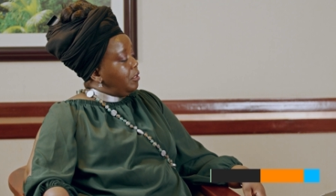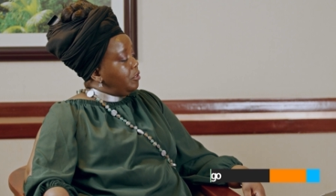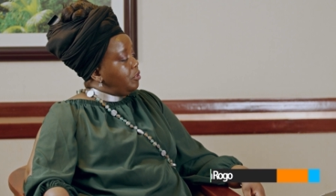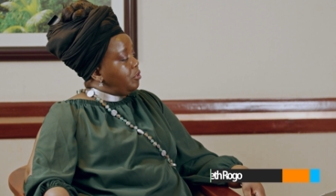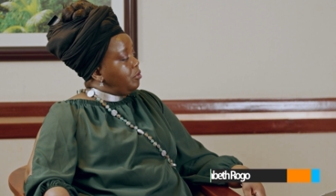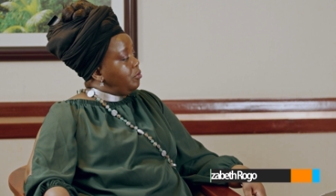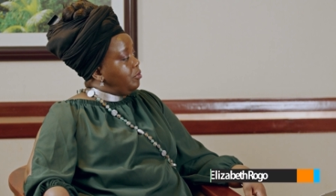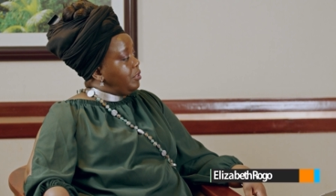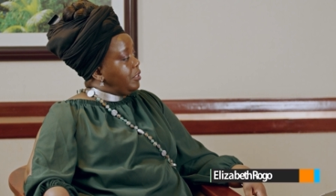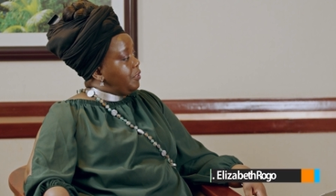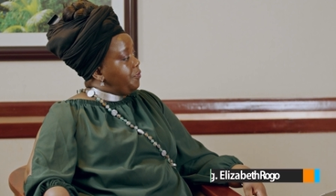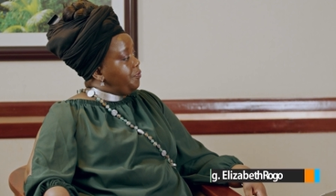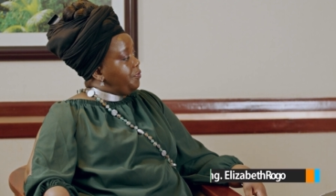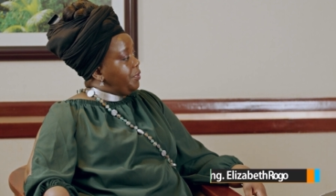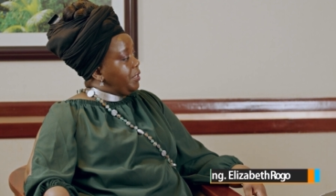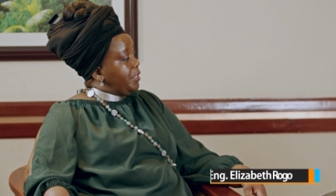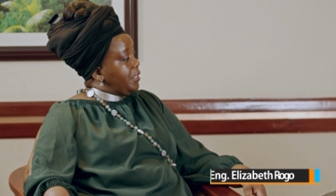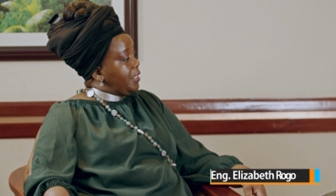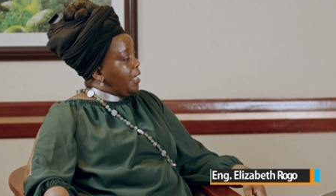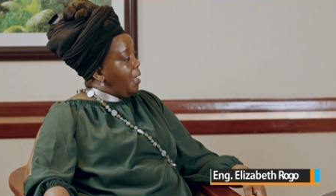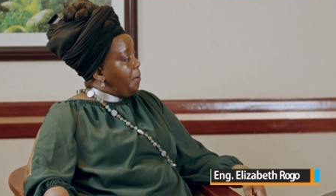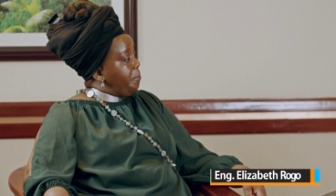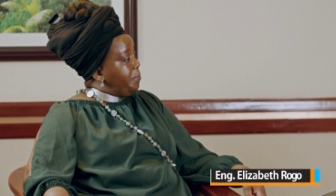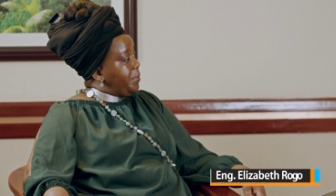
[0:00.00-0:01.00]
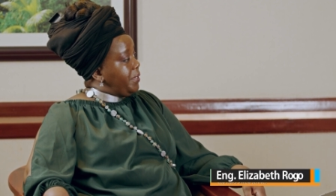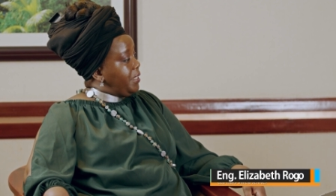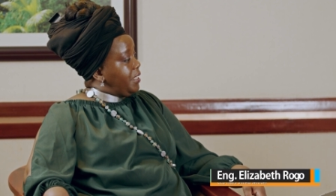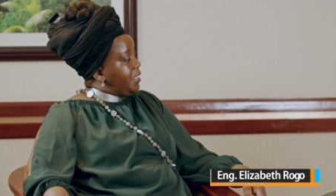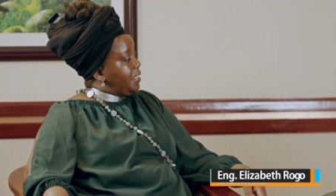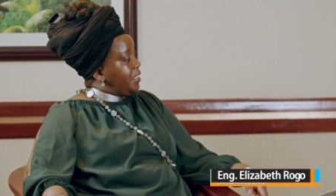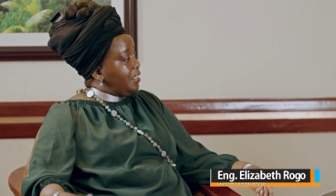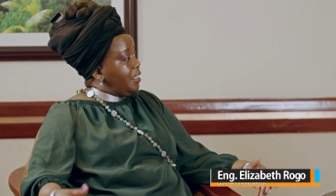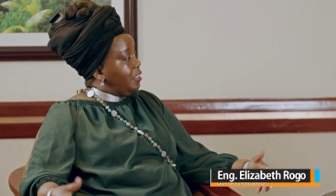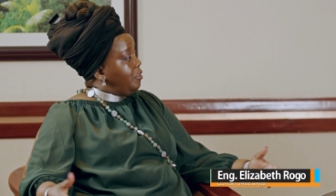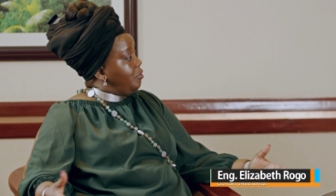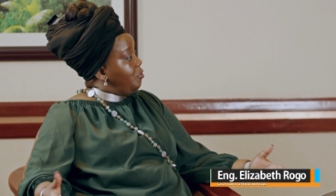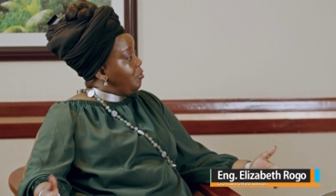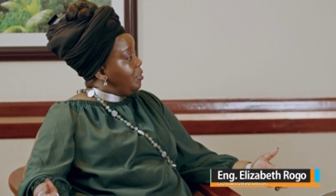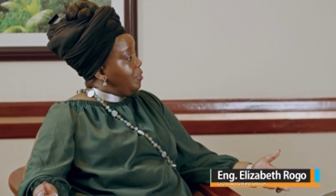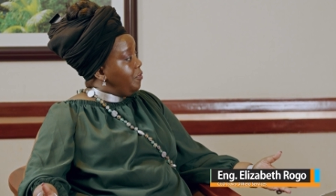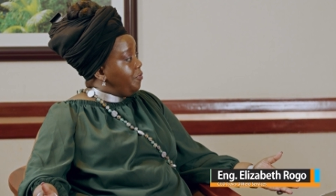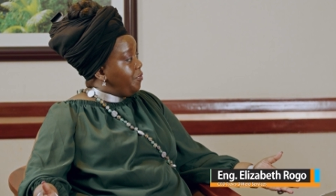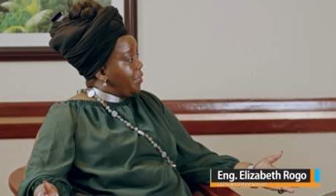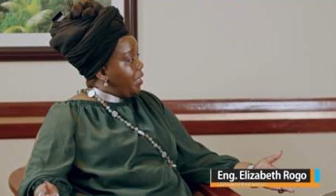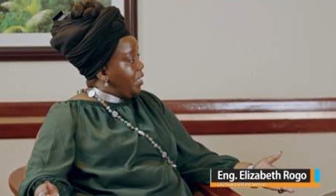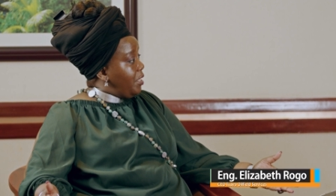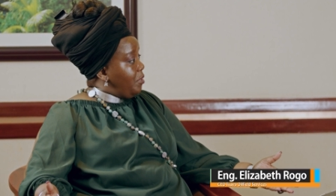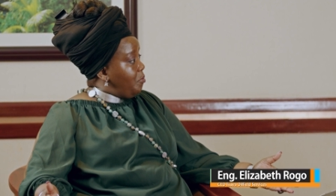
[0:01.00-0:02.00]
to different companies and are
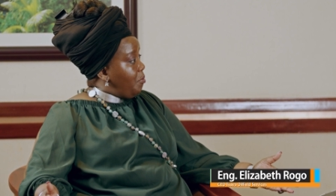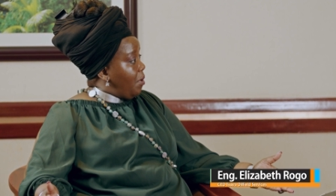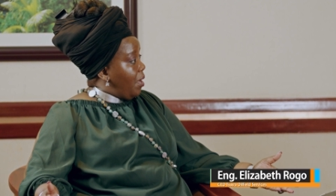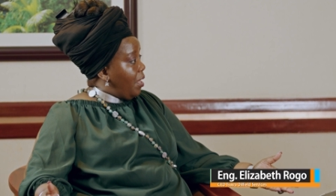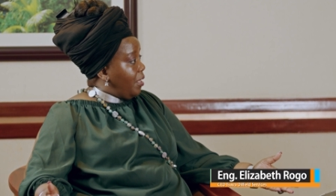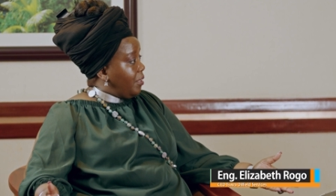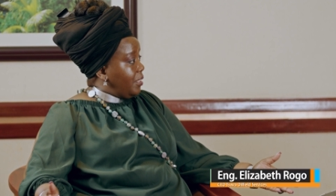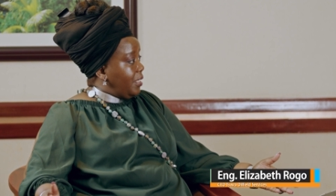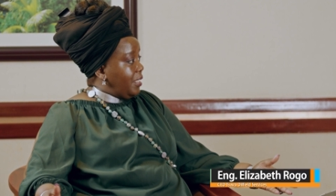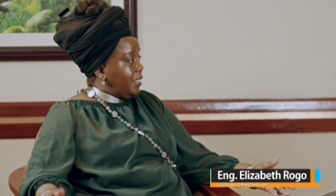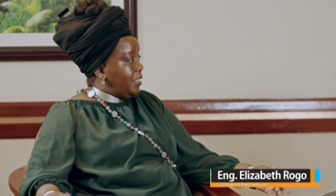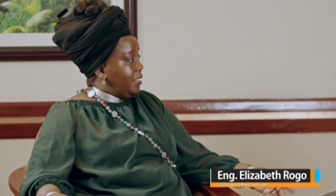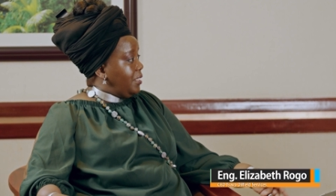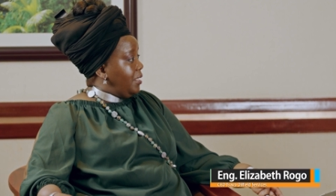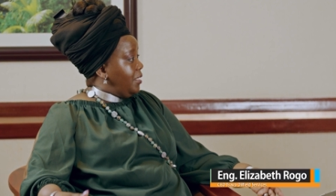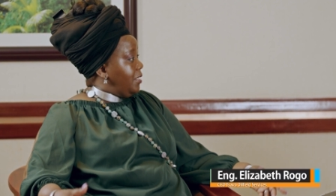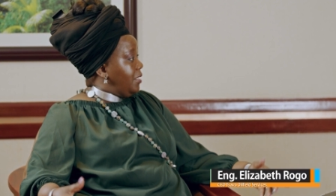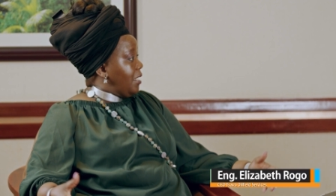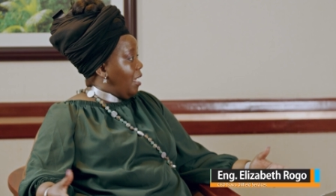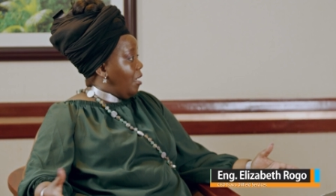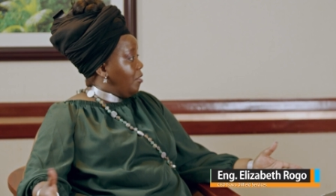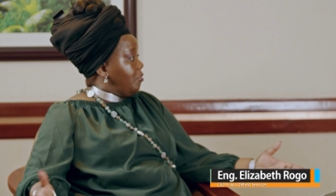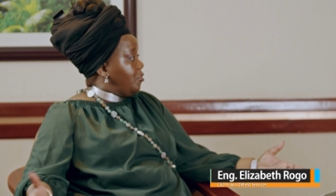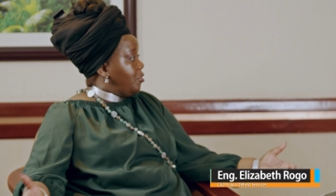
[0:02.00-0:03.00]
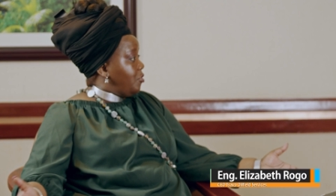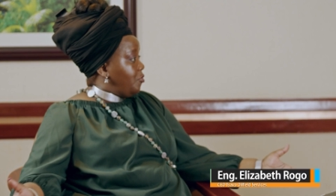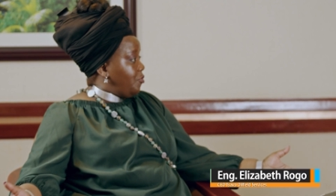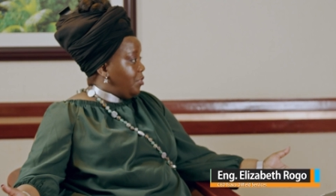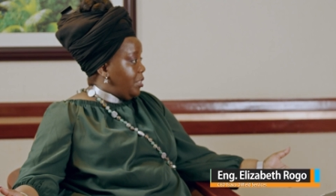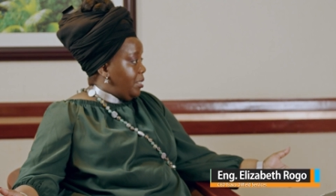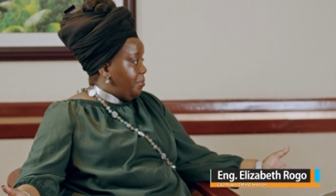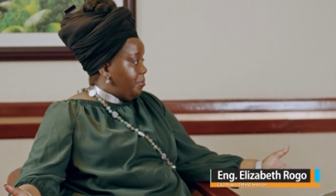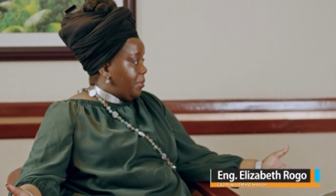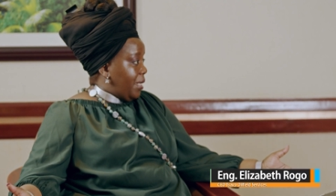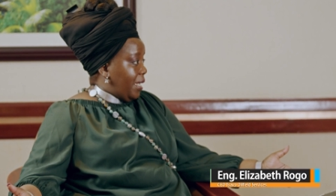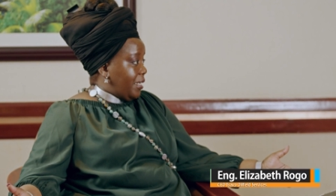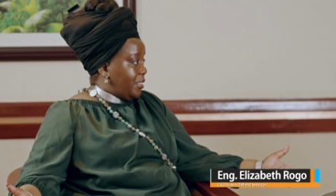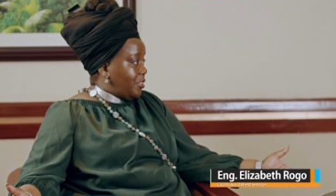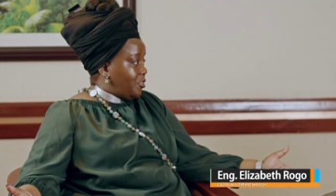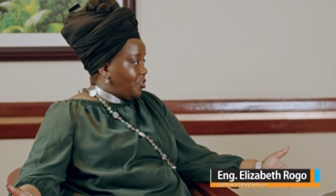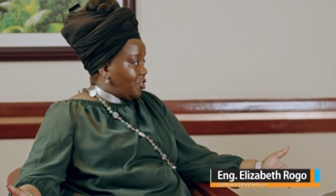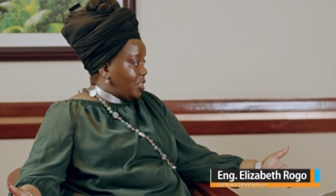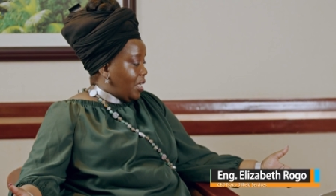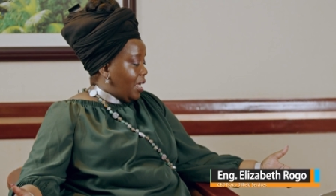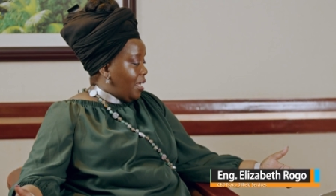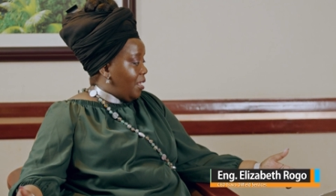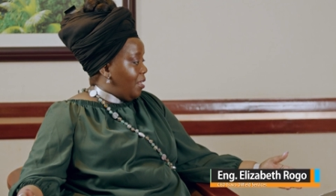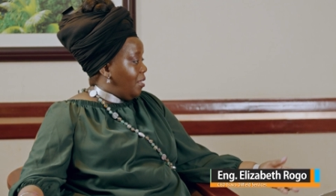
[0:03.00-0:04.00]
doing very well in the downstream, like
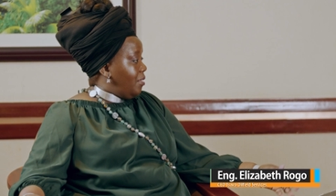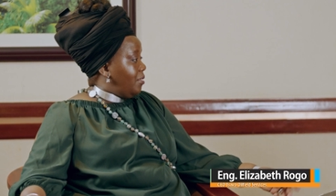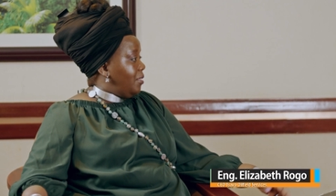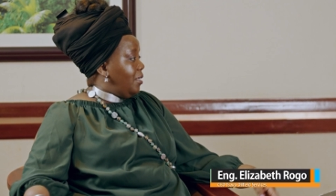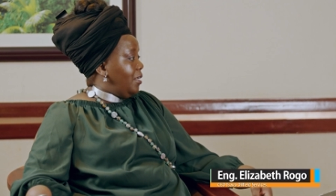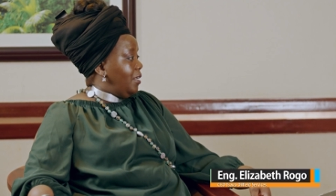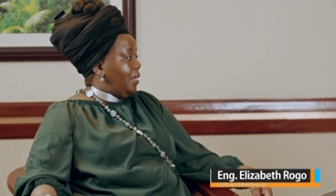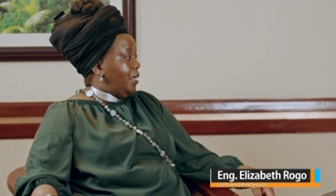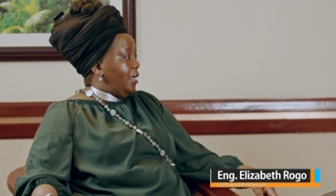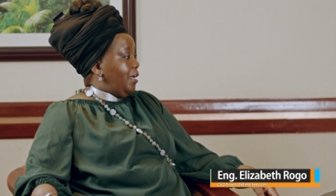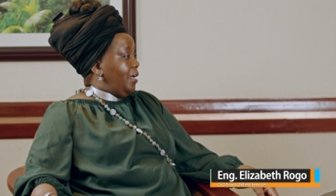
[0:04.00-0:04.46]
Shell,